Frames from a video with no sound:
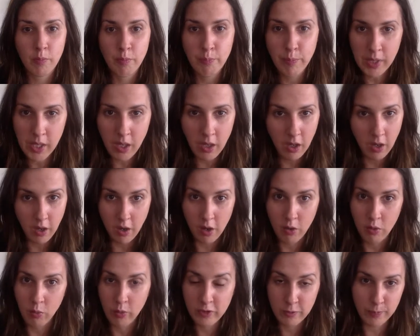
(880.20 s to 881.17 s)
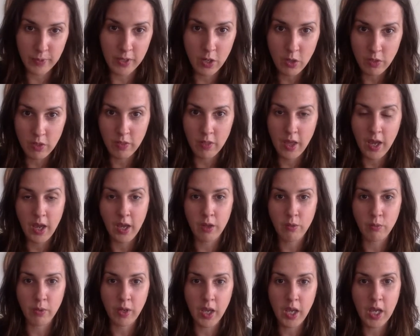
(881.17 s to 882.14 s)
bingo, what's better than that,
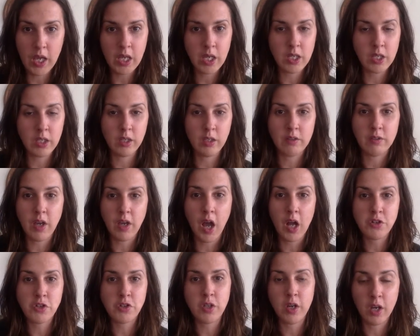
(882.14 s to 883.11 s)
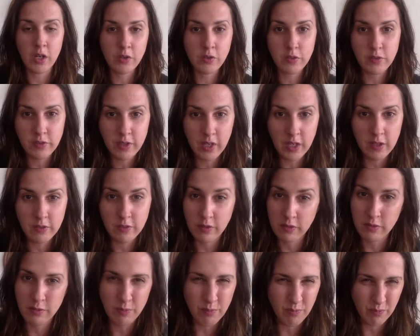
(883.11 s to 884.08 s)
right? A doctor that understands
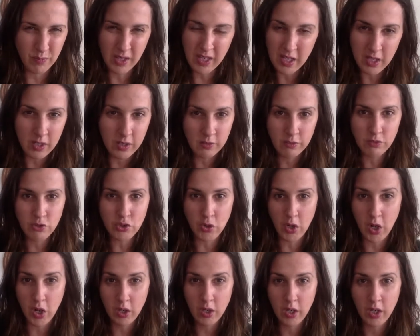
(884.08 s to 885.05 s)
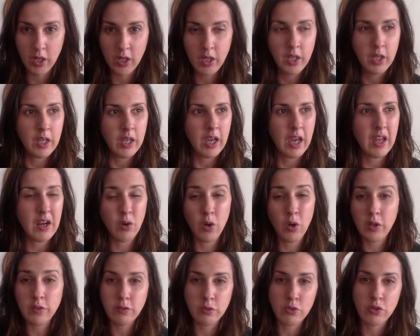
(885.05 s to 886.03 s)
this hideous drug and
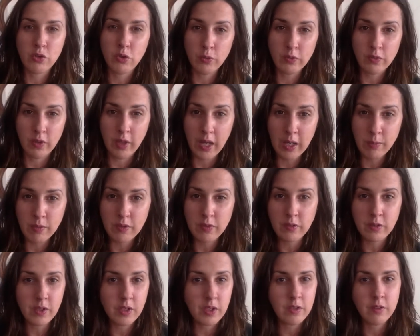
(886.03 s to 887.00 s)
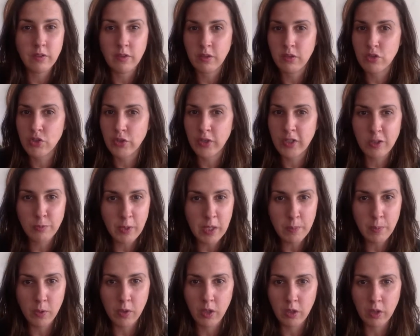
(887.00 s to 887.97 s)
also knows Lyme disease and treats
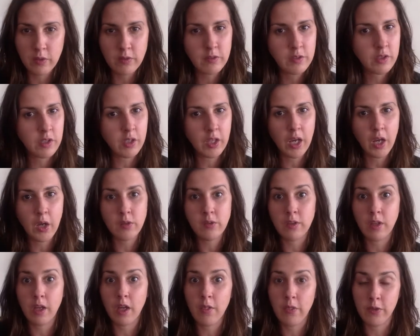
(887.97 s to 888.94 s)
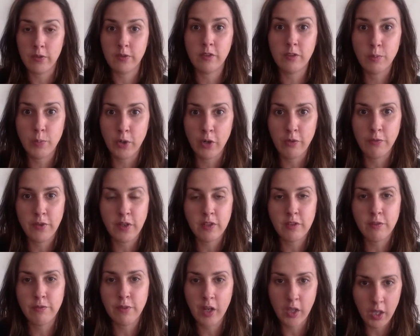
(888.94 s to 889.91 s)
people holistically. I was like, this is perfect.
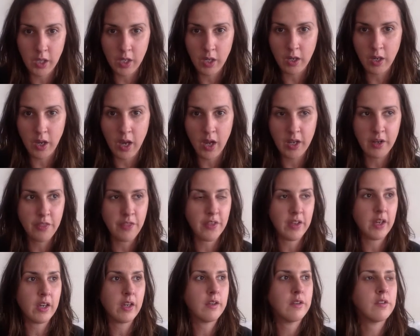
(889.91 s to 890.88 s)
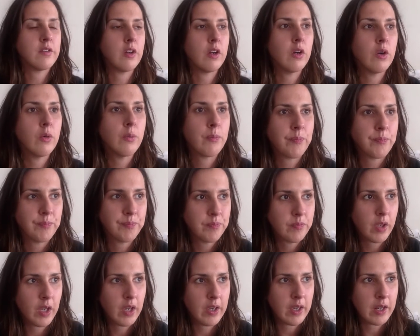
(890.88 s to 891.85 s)
It felt like a God thing. So
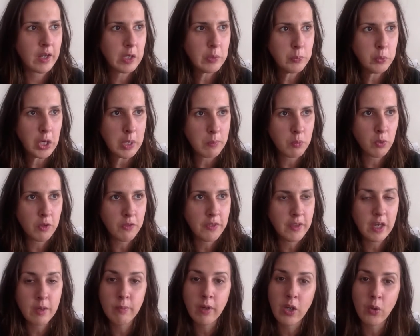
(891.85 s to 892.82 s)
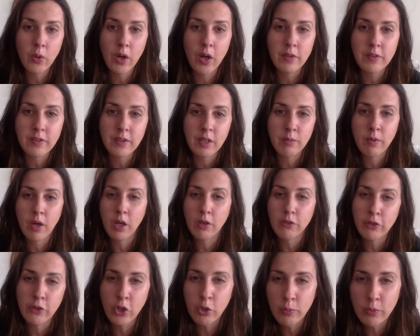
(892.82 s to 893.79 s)
I get an appointment with him. I go out to him
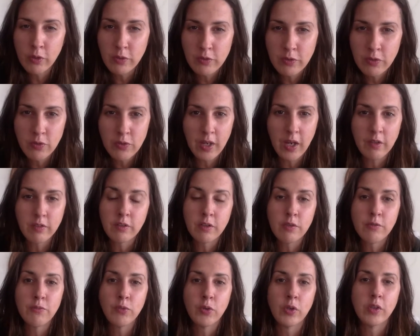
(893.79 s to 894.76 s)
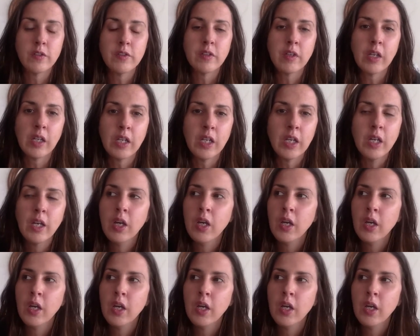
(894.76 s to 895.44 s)
October 2014.